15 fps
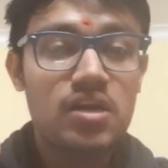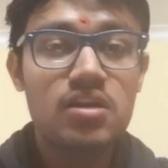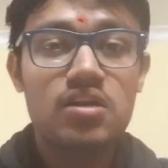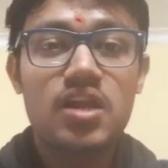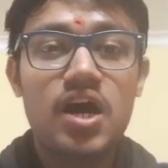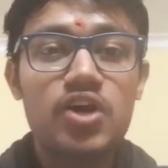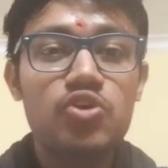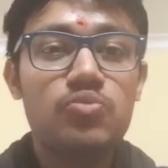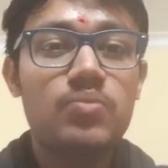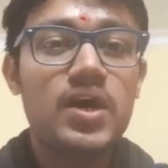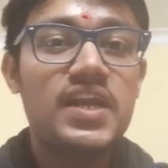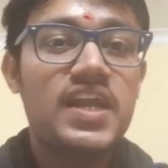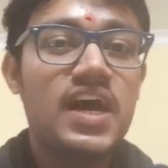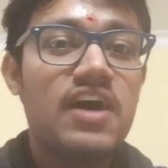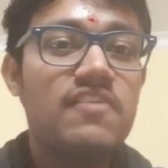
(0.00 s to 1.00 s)
Now you
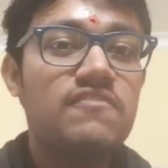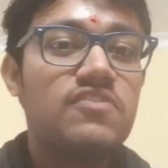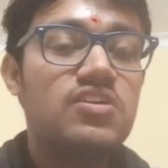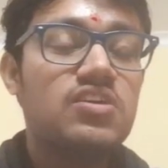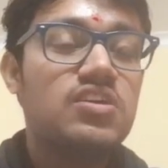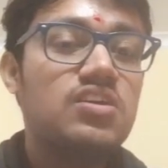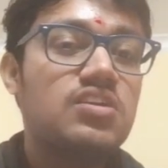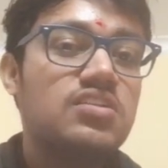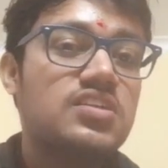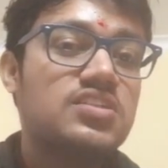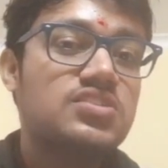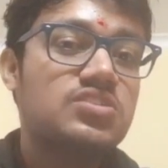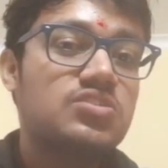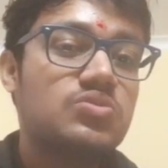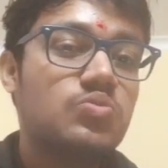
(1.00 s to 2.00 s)
might have heard
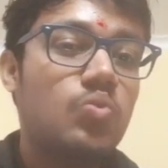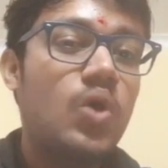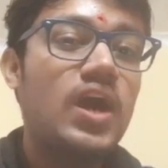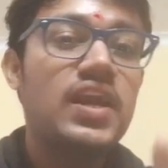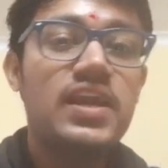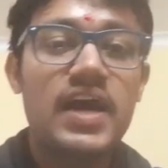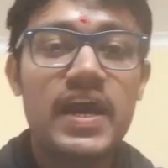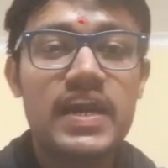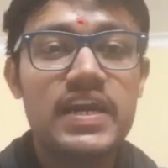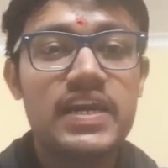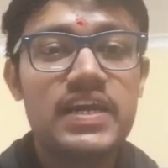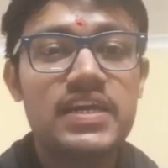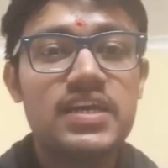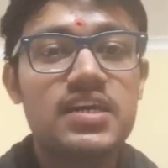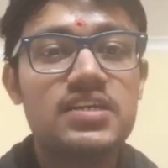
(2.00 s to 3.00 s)
this wild
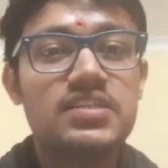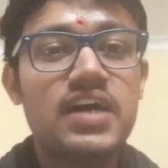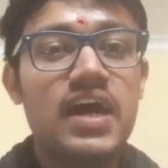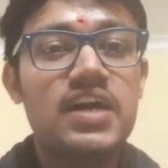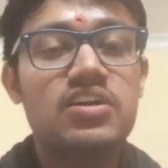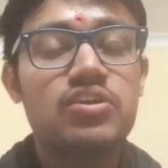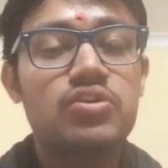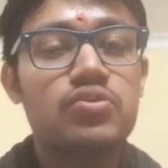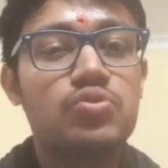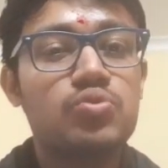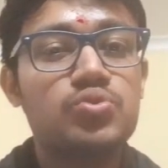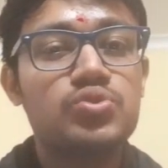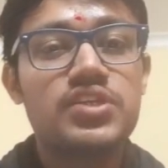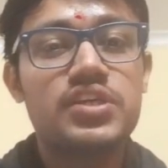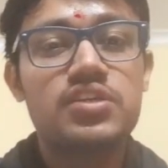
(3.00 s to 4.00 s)
idea that
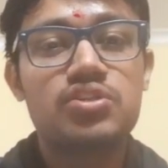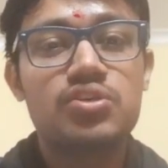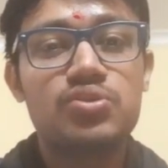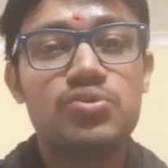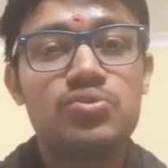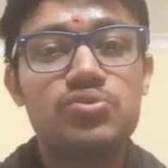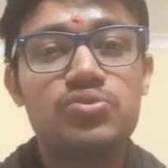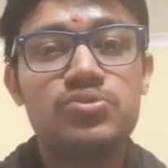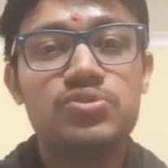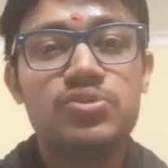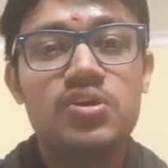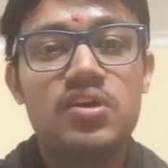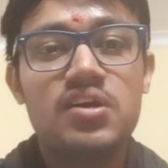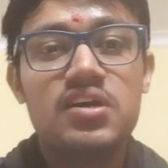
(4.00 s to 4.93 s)
cruising through